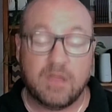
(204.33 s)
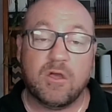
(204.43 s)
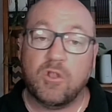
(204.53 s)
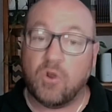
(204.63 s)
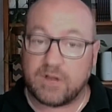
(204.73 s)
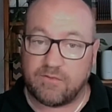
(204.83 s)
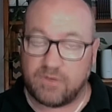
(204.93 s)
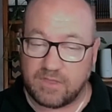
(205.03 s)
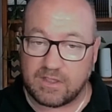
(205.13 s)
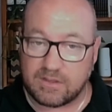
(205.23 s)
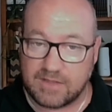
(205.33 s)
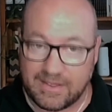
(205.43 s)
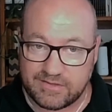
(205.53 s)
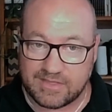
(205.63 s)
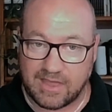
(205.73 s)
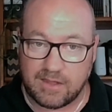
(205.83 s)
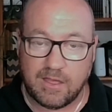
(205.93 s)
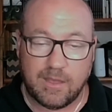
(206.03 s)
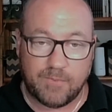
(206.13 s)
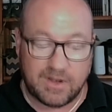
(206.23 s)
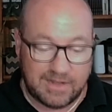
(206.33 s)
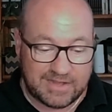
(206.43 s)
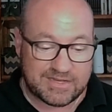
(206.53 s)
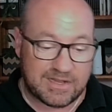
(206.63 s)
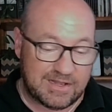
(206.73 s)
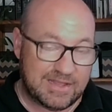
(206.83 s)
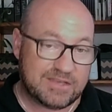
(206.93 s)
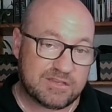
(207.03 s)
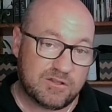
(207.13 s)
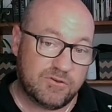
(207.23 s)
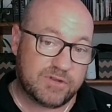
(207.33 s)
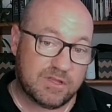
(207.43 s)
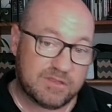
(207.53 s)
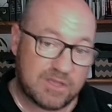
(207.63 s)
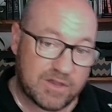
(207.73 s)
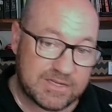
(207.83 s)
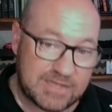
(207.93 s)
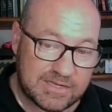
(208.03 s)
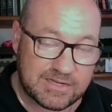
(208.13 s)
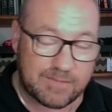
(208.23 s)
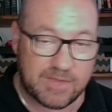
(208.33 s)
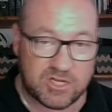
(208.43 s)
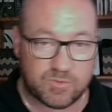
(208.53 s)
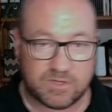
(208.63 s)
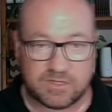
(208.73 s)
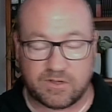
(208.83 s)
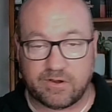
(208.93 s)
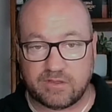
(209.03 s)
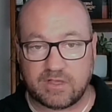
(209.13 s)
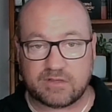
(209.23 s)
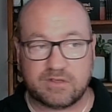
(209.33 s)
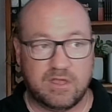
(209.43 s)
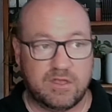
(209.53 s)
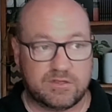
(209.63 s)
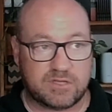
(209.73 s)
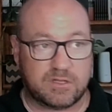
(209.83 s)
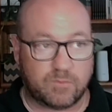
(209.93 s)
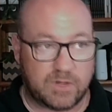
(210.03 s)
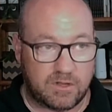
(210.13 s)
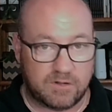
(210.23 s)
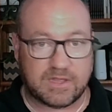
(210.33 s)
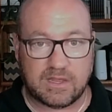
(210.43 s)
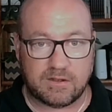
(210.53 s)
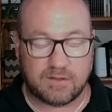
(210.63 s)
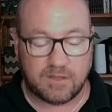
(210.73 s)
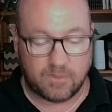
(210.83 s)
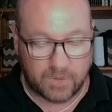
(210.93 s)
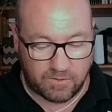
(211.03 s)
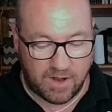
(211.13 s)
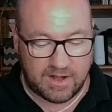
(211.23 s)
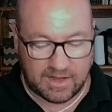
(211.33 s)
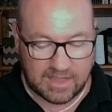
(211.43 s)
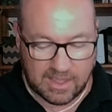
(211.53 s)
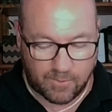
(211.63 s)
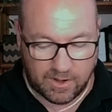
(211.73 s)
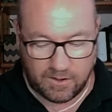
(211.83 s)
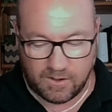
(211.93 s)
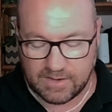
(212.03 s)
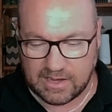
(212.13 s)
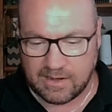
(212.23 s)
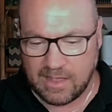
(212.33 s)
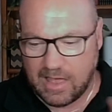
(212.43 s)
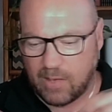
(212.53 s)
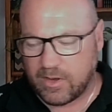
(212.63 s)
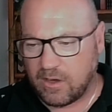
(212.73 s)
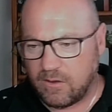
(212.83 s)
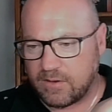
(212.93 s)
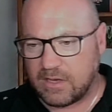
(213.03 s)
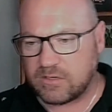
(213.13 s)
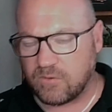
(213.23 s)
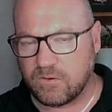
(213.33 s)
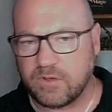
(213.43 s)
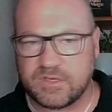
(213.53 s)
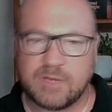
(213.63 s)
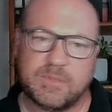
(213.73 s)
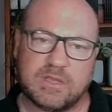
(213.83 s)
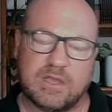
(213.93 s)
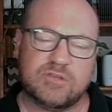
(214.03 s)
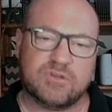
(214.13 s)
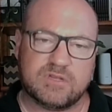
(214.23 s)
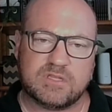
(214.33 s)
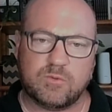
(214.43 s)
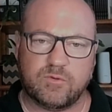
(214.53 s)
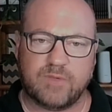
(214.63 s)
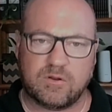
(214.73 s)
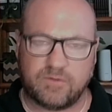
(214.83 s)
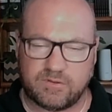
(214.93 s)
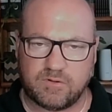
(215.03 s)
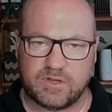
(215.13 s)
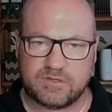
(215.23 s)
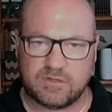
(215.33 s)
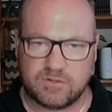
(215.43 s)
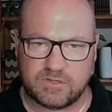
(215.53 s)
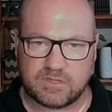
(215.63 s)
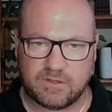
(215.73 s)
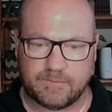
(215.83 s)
Not everything does that, but let's at least look at the identity management side of things so that we log in, we create an account, we log in, and we can log into all those applications that we've been authorized to do so.